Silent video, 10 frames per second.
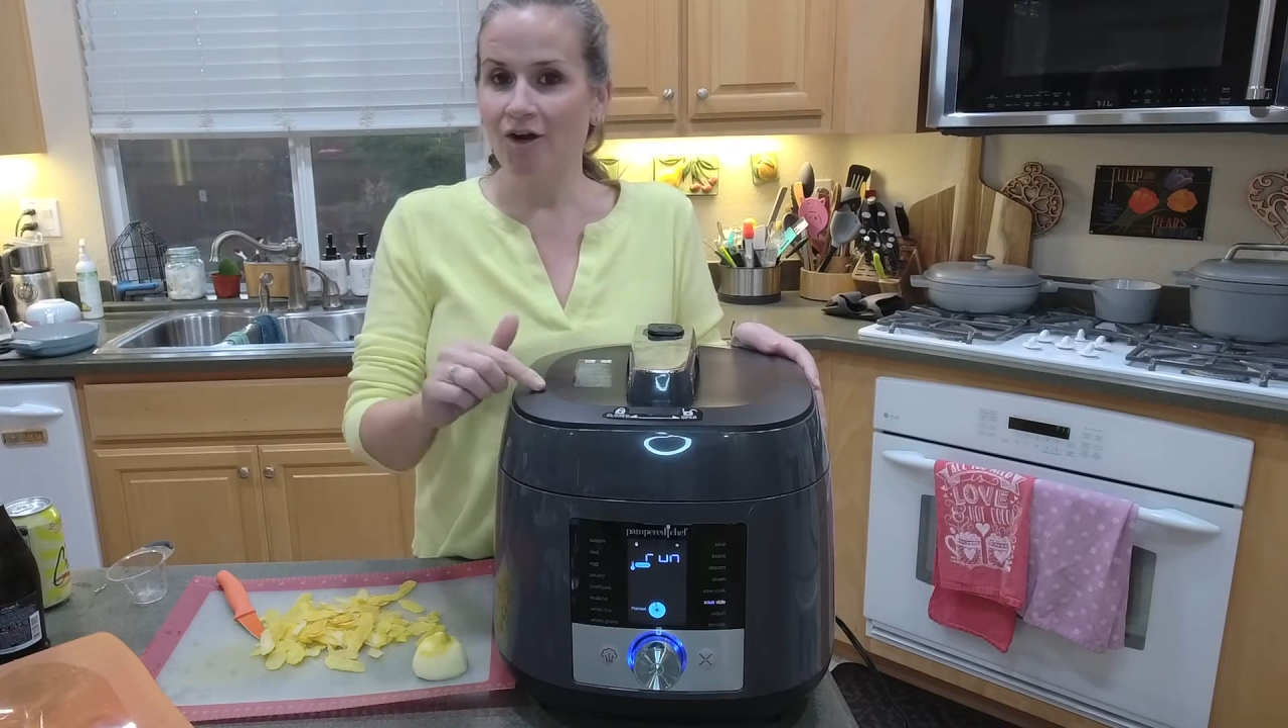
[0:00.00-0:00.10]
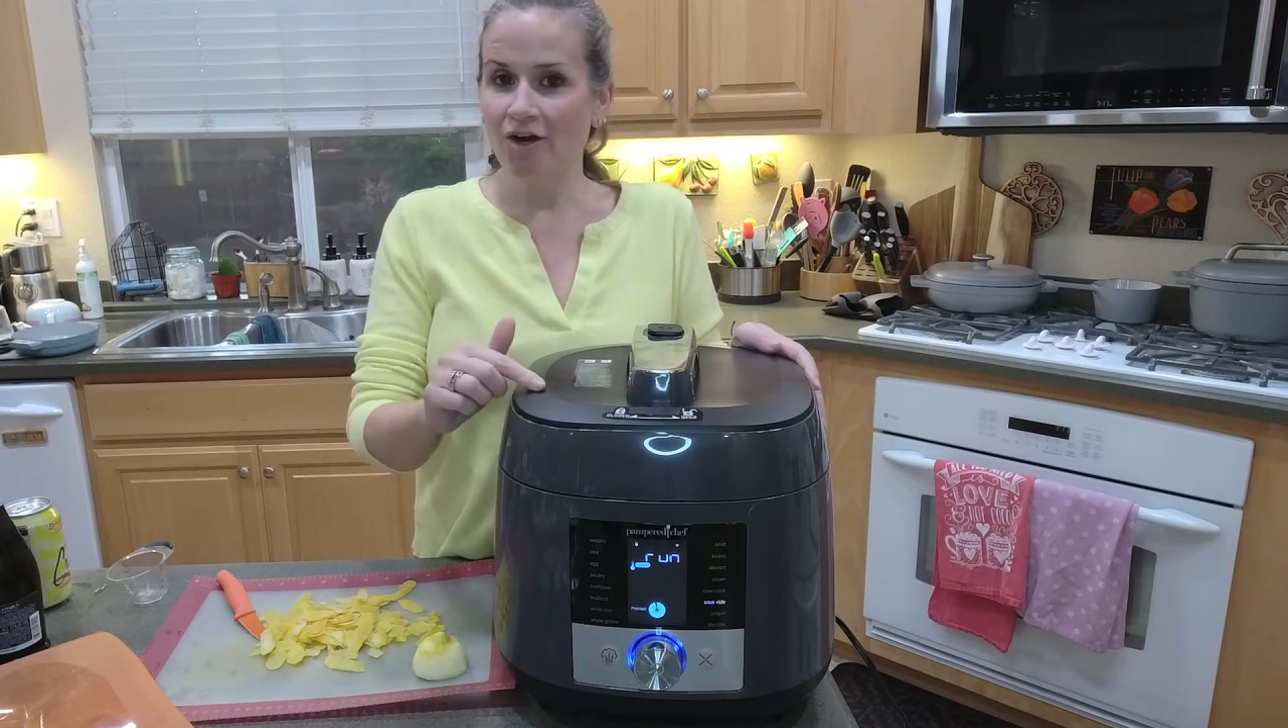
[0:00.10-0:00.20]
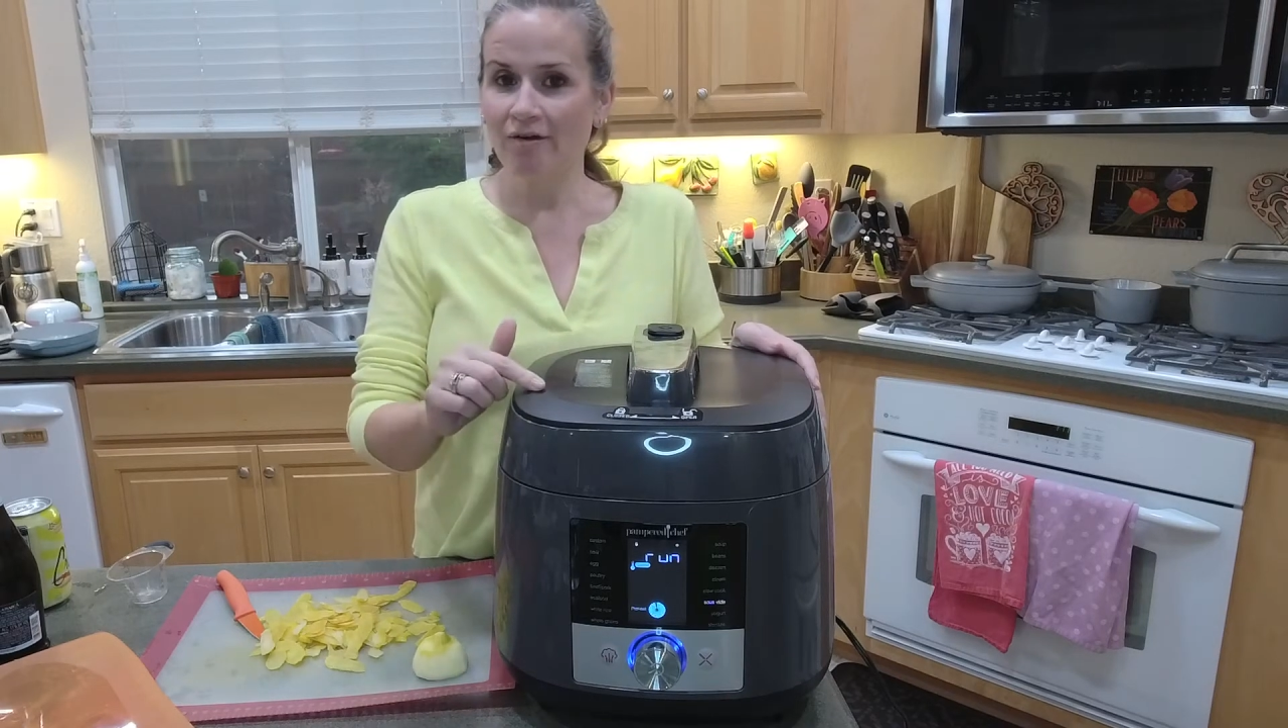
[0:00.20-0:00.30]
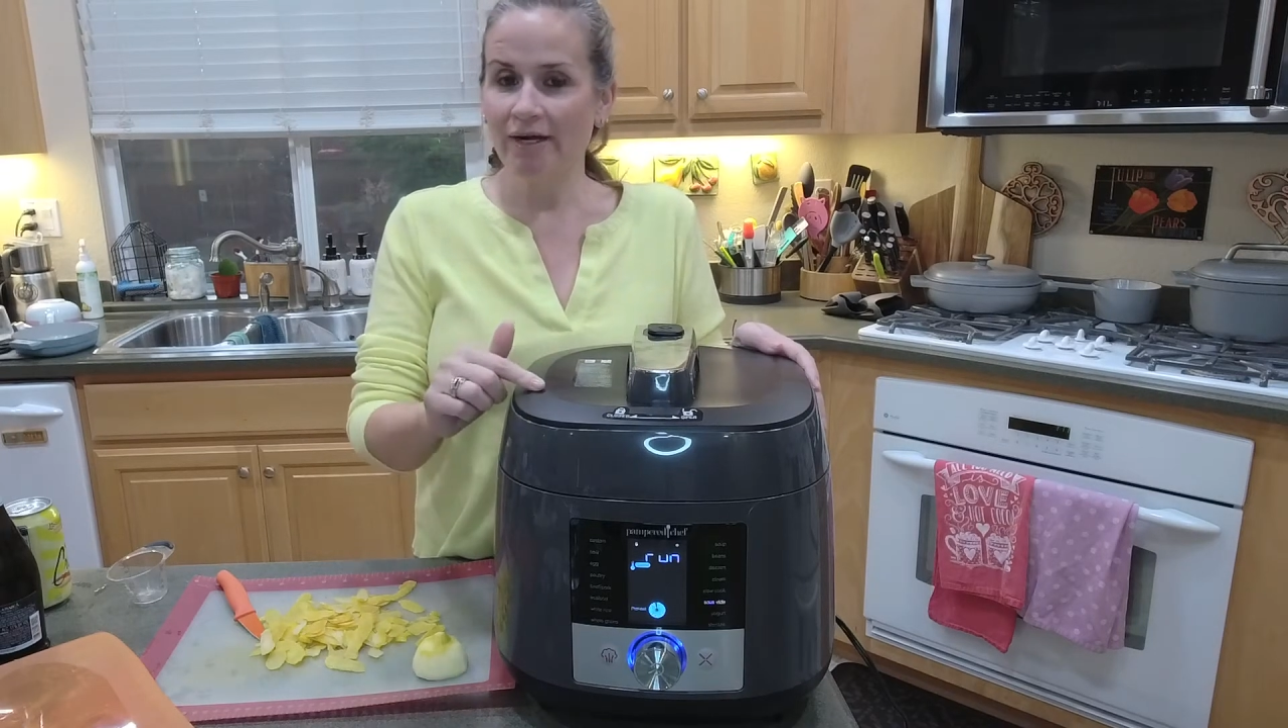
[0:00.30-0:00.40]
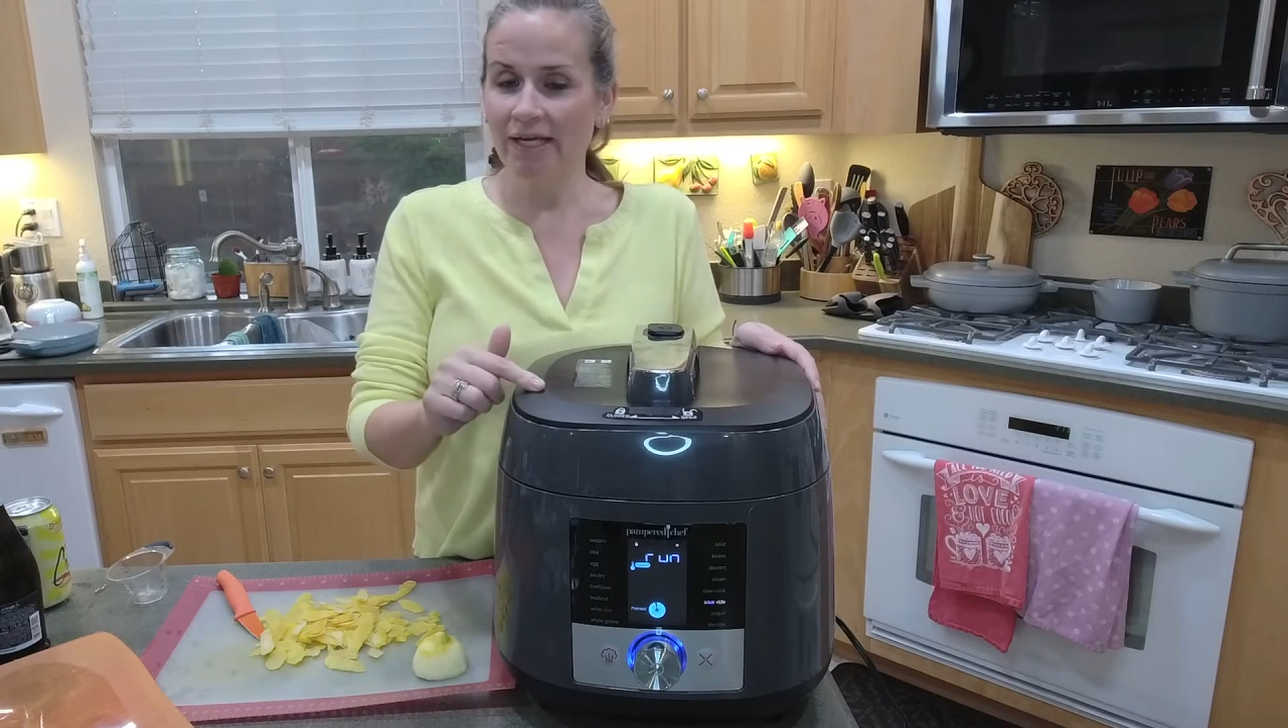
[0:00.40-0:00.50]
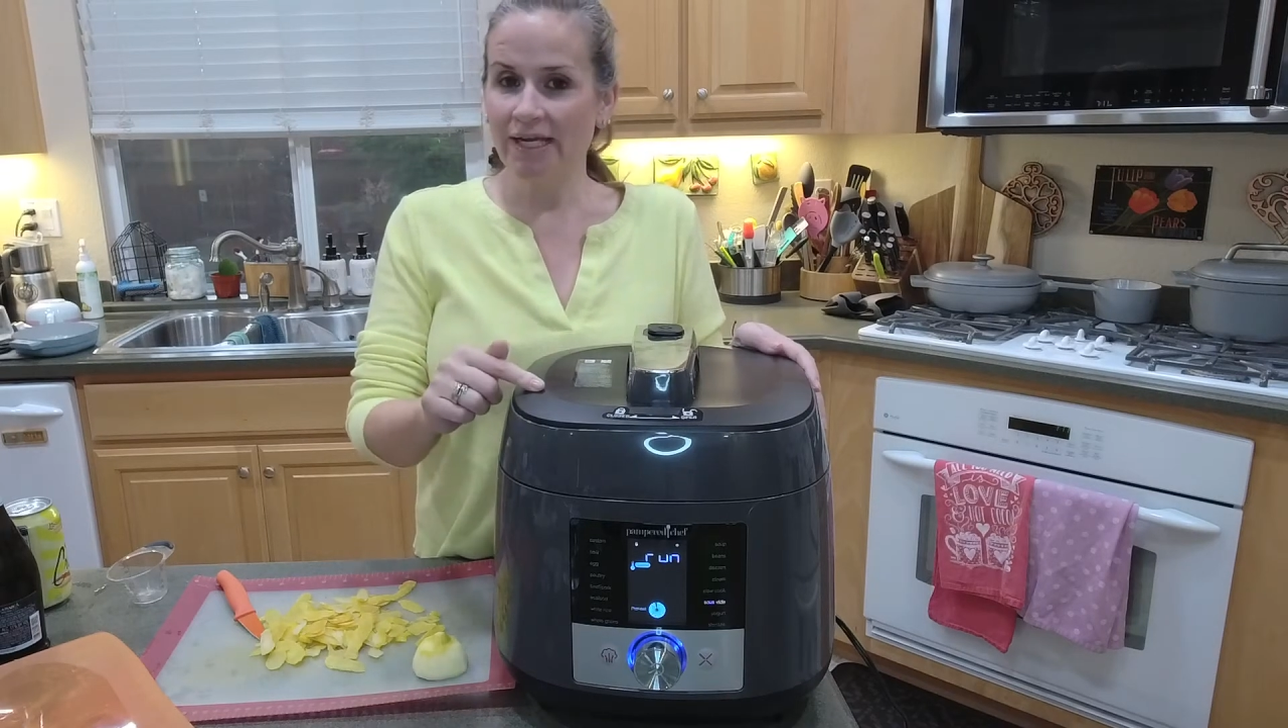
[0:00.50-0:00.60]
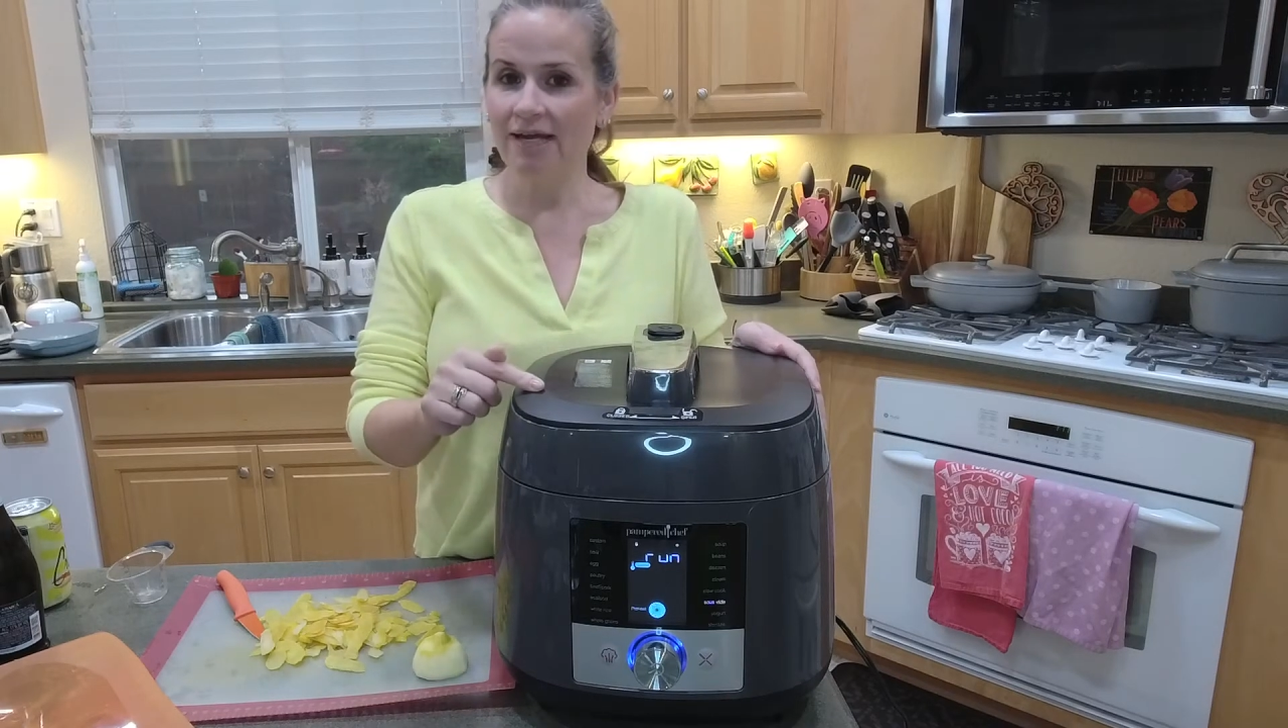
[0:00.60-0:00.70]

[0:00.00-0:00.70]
already